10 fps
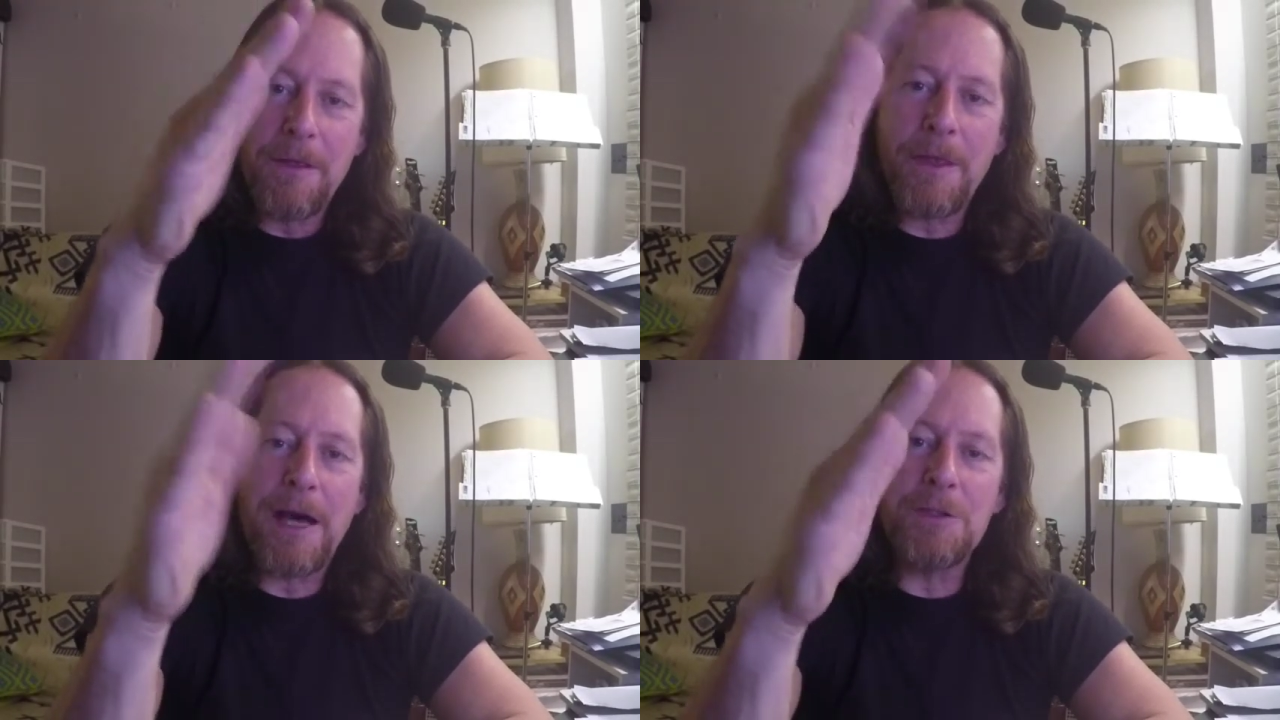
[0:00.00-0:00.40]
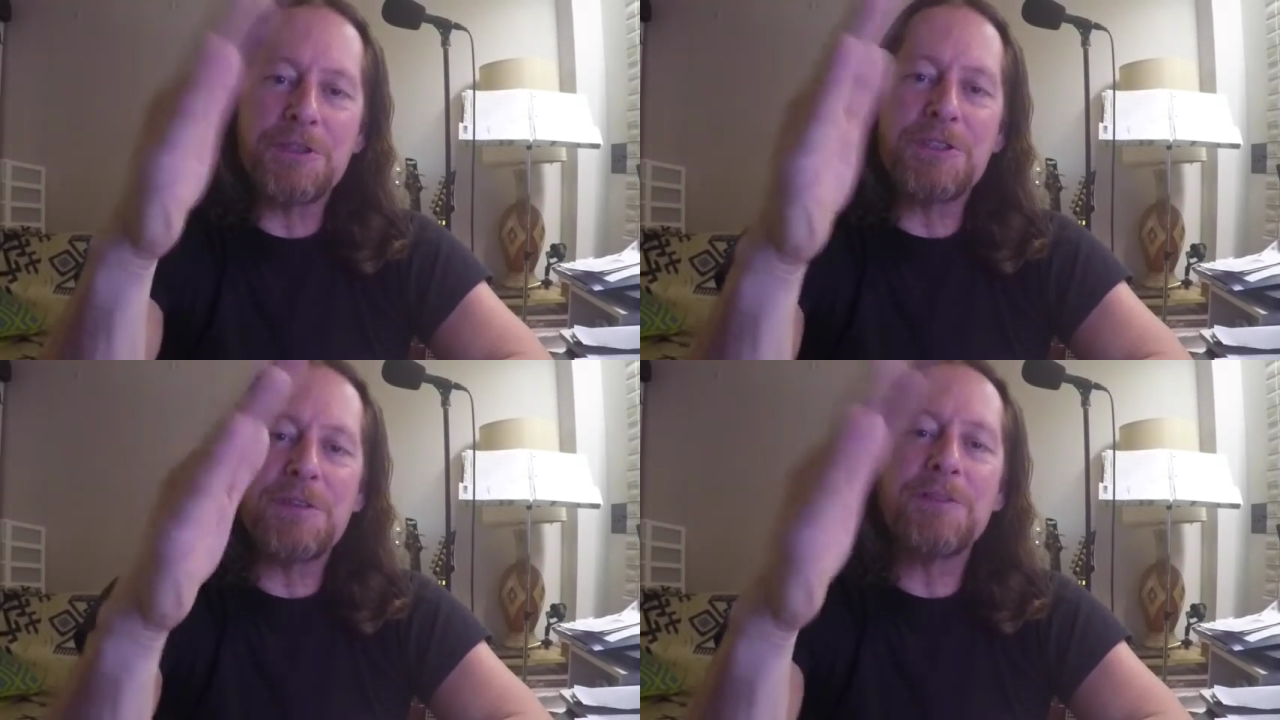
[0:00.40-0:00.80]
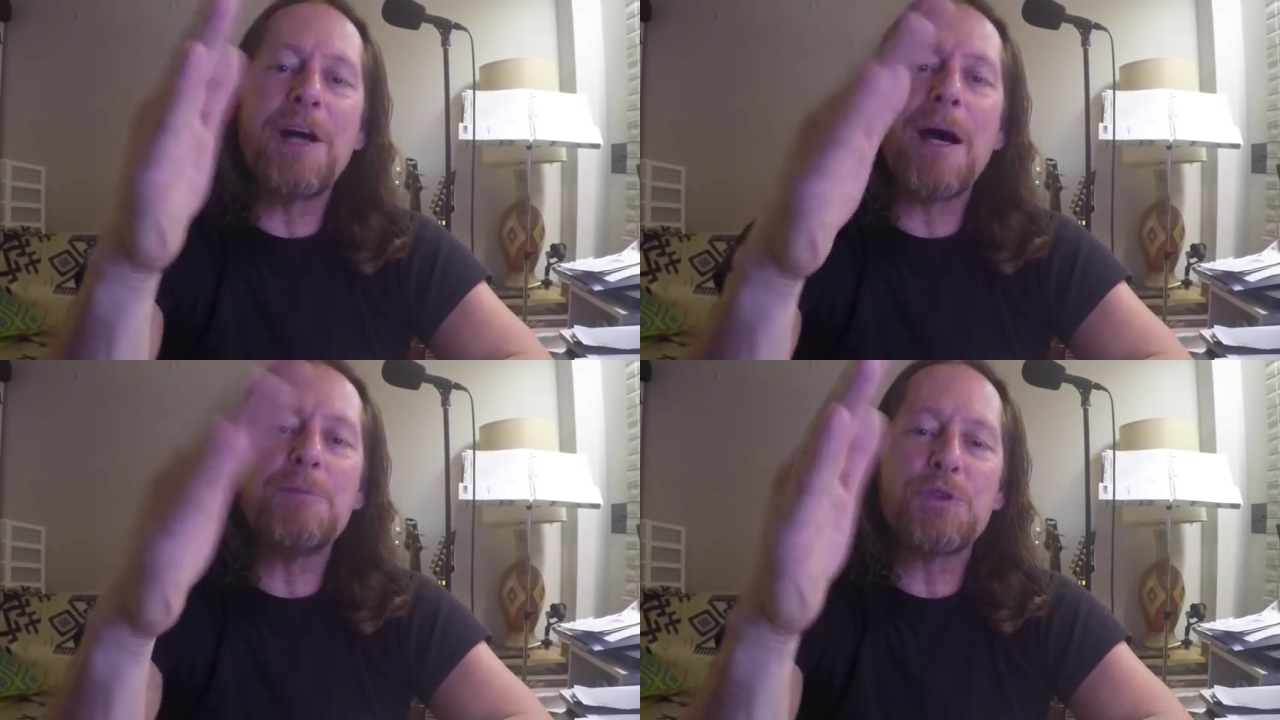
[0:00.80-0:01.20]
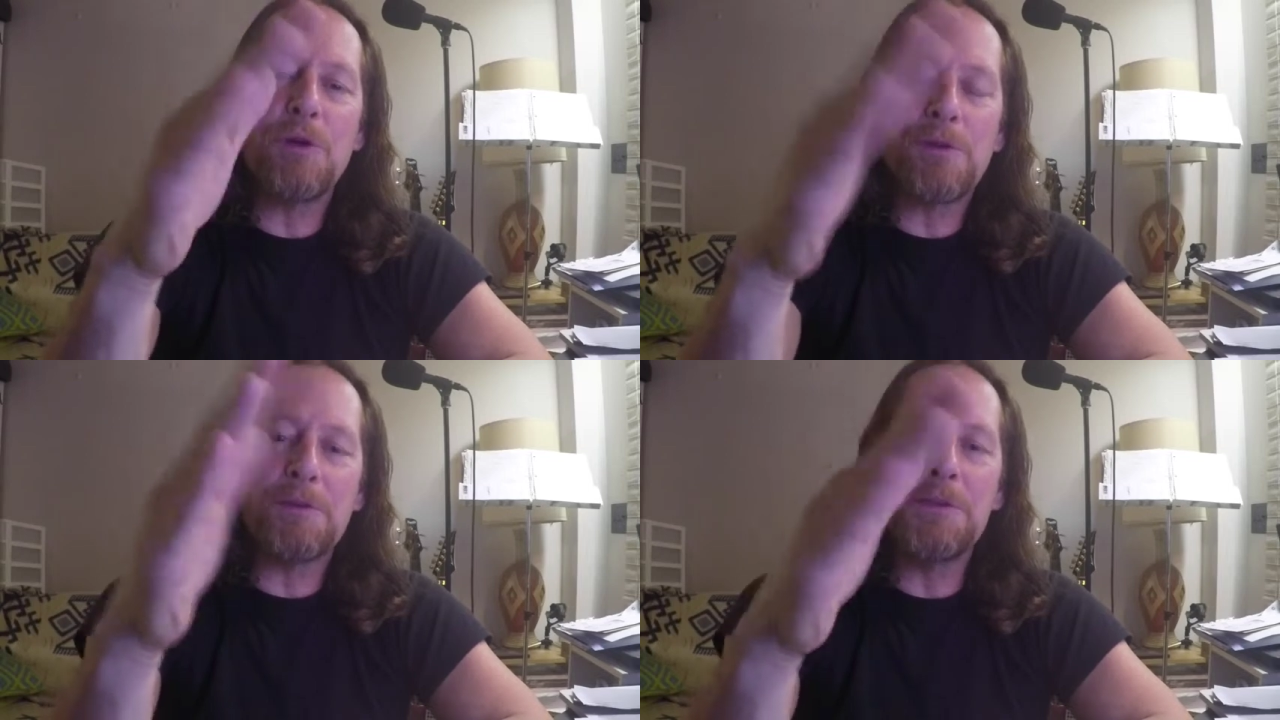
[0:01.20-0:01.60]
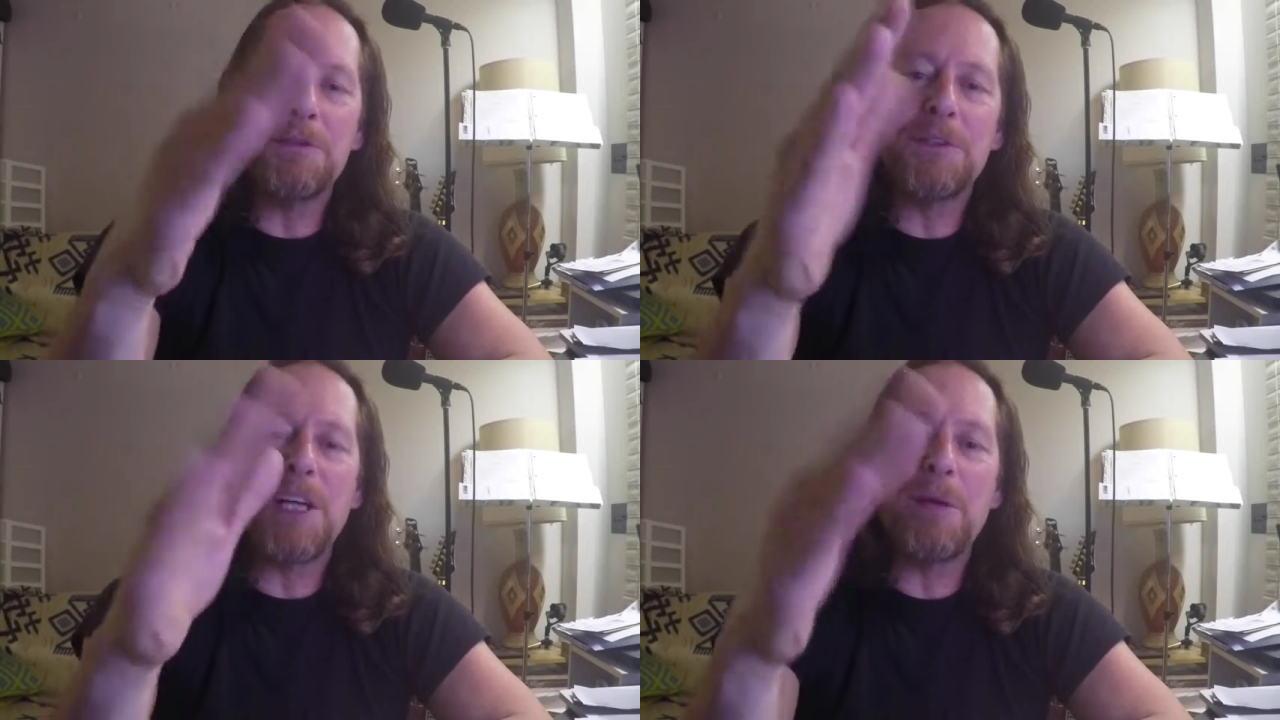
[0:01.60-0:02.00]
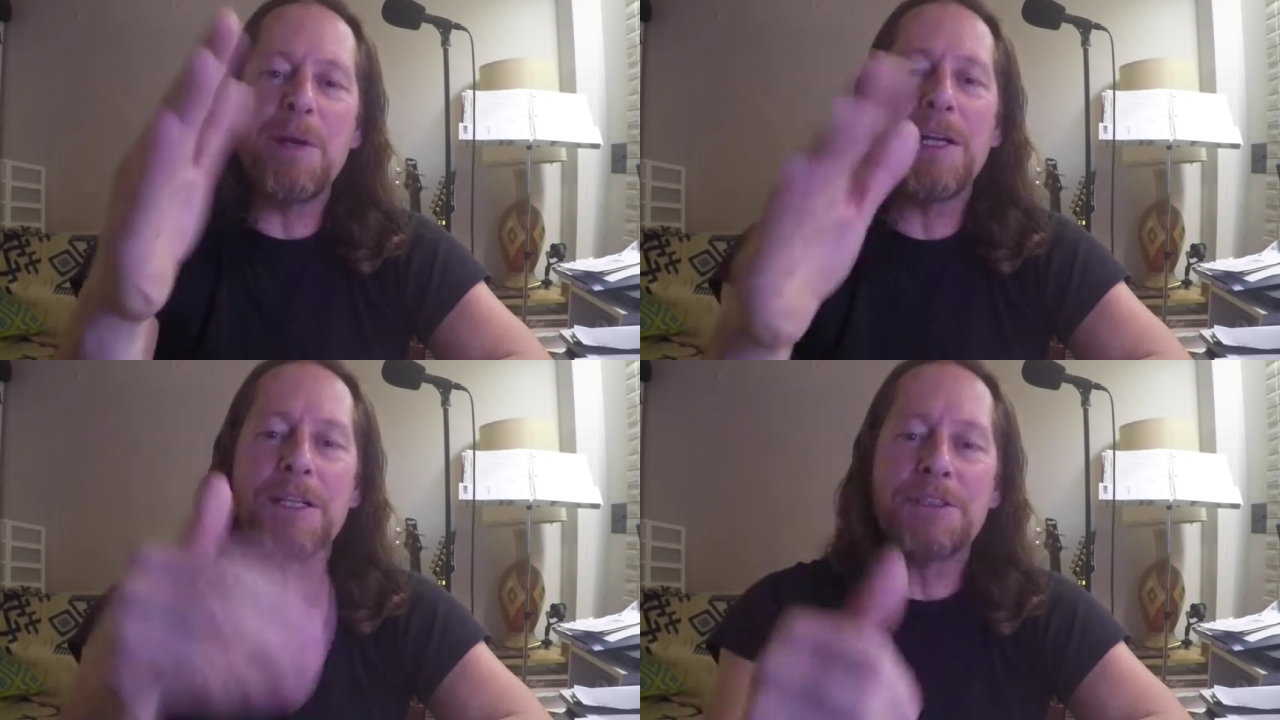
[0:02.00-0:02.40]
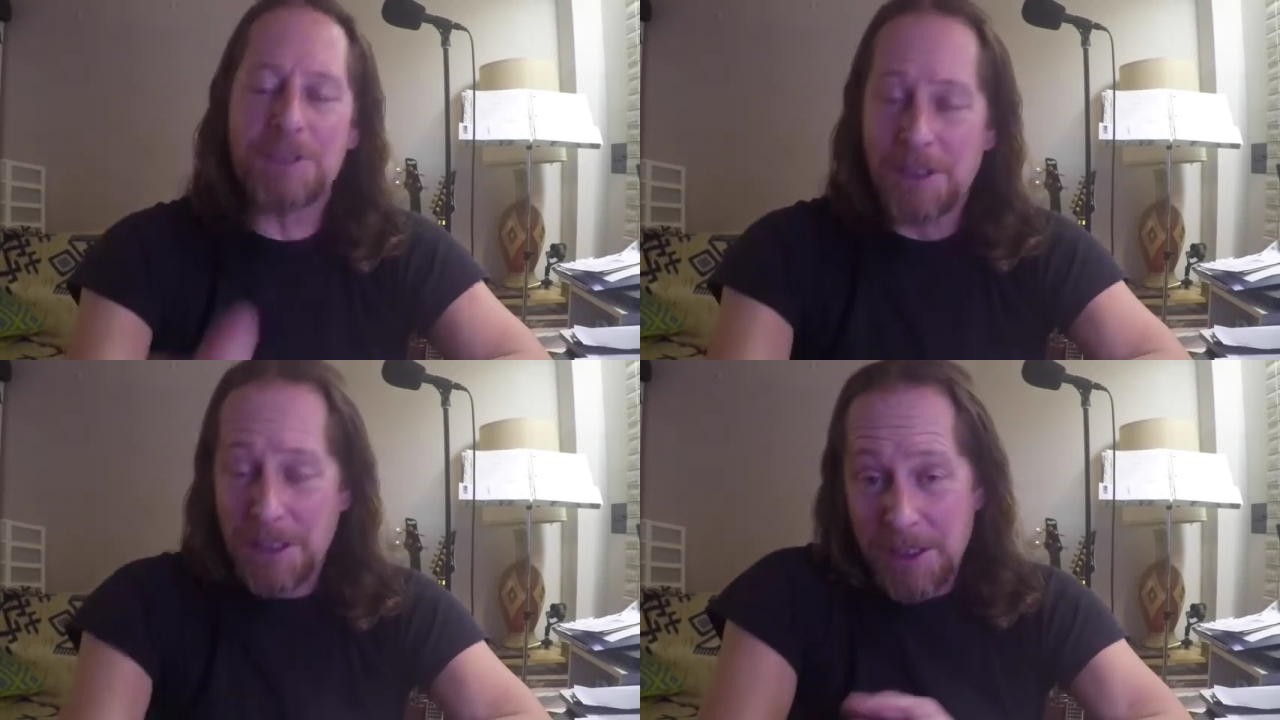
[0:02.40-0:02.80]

thousands of times over 15 minutes.